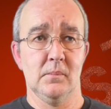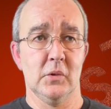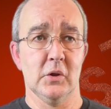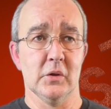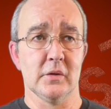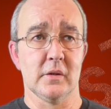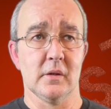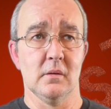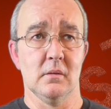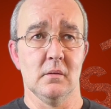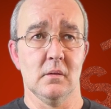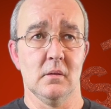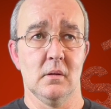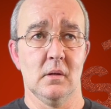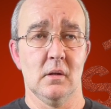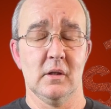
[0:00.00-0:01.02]
but
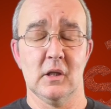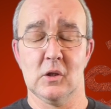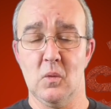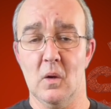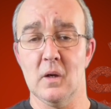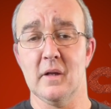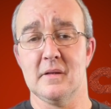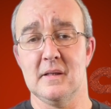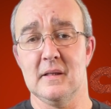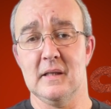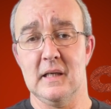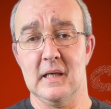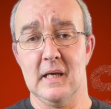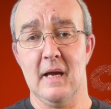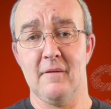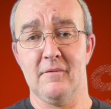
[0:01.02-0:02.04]
the quality
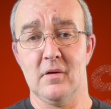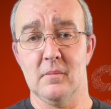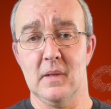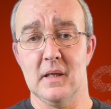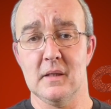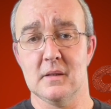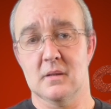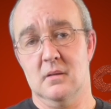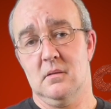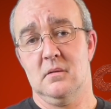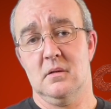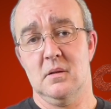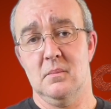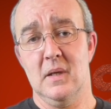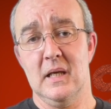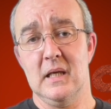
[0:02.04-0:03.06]
that you get from it,
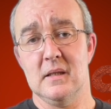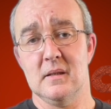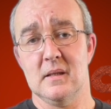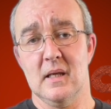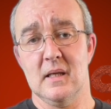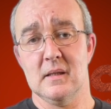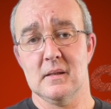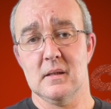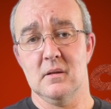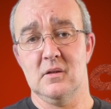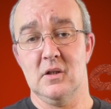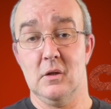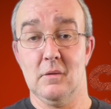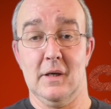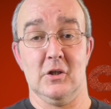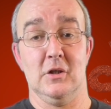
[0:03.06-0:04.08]
to me, says,
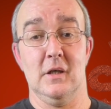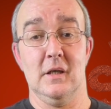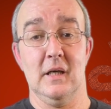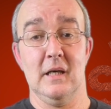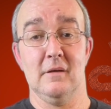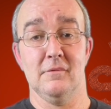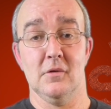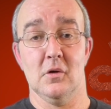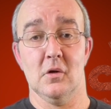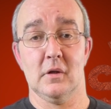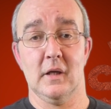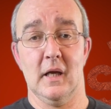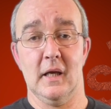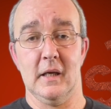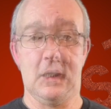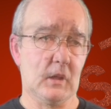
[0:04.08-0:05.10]
do you actually need
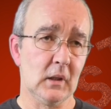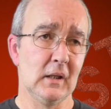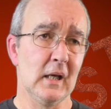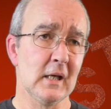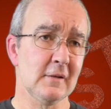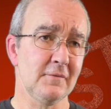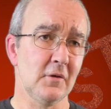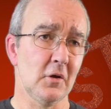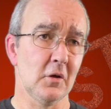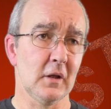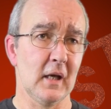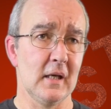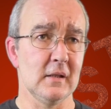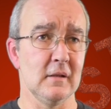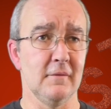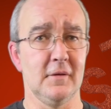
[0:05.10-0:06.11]
4K? Yes,
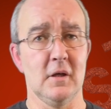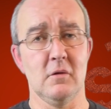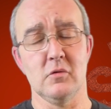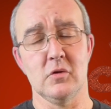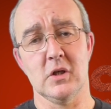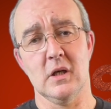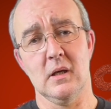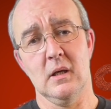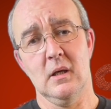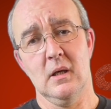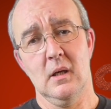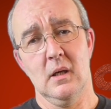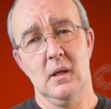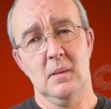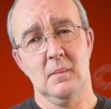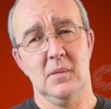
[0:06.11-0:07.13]
4K is the future,
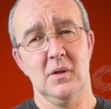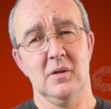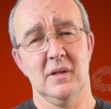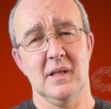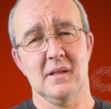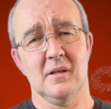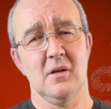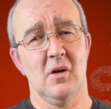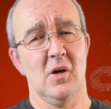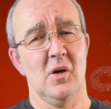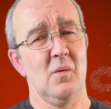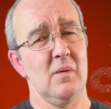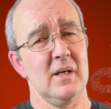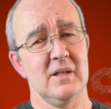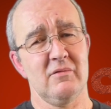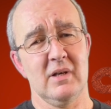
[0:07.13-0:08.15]
but it's not
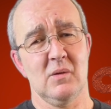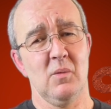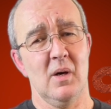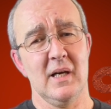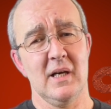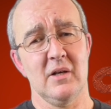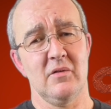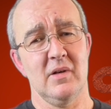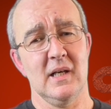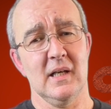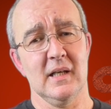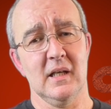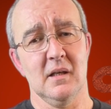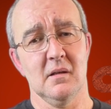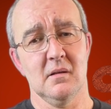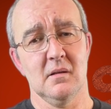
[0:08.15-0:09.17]
always required,
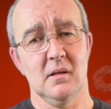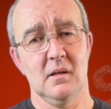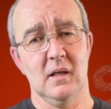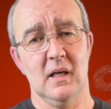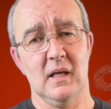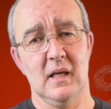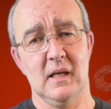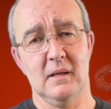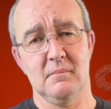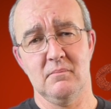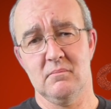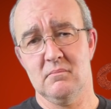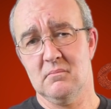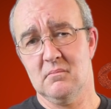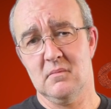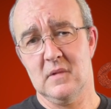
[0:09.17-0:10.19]
really.
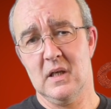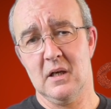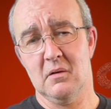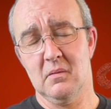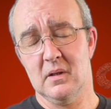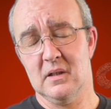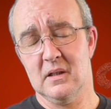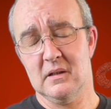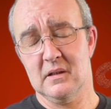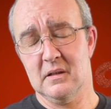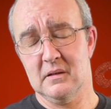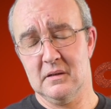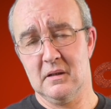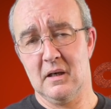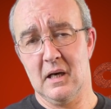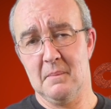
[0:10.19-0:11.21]
You know,
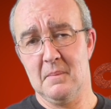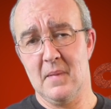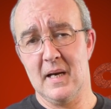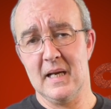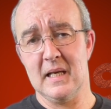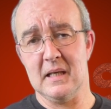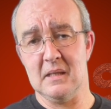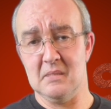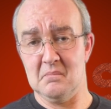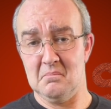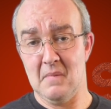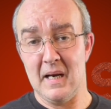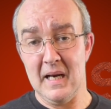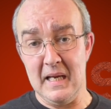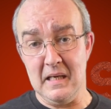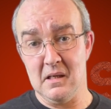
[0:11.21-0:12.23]
there are many
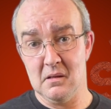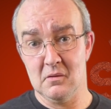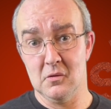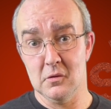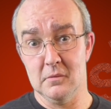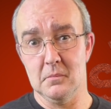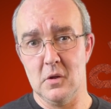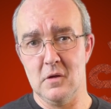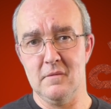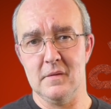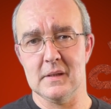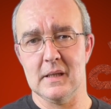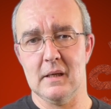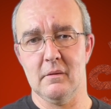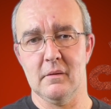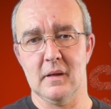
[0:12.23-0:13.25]
good
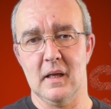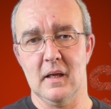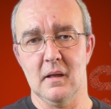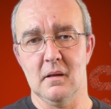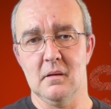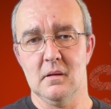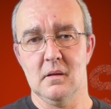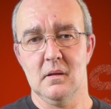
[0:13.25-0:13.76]
movies out there,